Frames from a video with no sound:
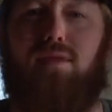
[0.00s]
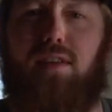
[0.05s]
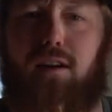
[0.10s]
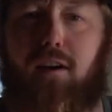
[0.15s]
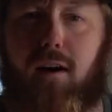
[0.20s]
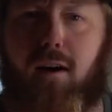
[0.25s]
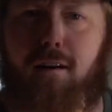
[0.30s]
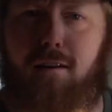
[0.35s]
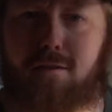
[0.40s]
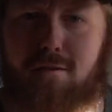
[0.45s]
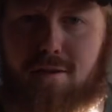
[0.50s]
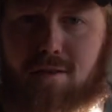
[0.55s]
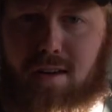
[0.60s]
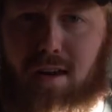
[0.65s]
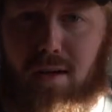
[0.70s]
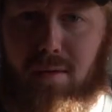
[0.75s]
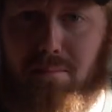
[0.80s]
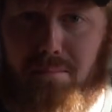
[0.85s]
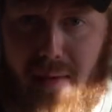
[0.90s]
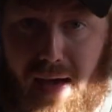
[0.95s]
the hard
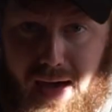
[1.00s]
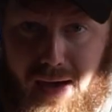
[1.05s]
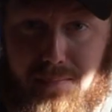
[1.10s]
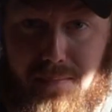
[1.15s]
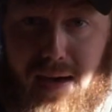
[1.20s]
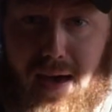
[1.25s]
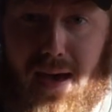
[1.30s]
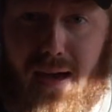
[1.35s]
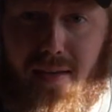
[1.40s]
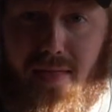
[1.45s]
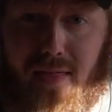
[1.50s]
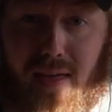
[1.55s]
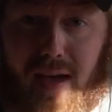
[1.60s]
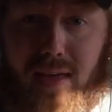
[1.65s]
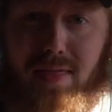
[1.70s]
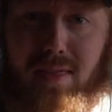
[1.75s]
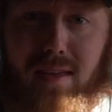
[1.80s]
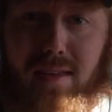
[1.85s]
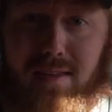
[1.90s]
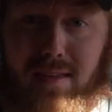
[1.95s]
shell backpack
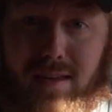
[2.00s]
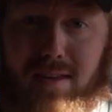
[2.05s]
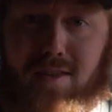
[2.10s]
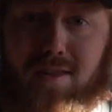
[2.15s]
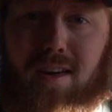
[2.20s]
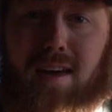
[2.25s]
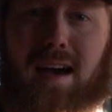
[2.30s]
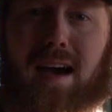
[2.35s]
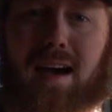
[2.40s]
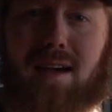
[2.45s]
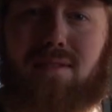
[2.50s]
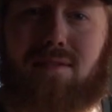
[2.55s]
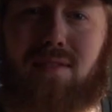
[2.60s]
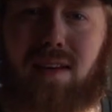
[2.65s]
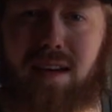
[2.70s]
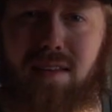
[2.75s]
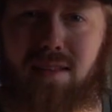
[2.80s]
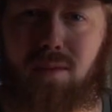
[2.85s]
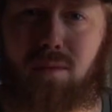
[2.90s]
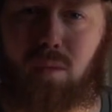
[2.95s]
that the DJI
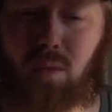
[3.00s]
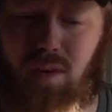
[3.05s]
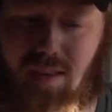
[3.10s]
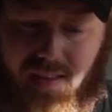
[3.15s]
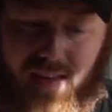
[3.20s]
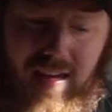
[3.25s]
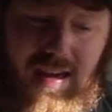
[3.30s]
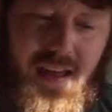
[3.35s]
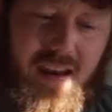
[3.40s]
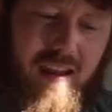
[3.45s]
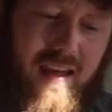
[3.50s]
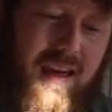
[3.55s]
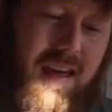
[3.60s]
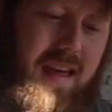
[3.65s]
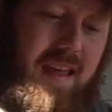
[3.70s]
Phantom was in.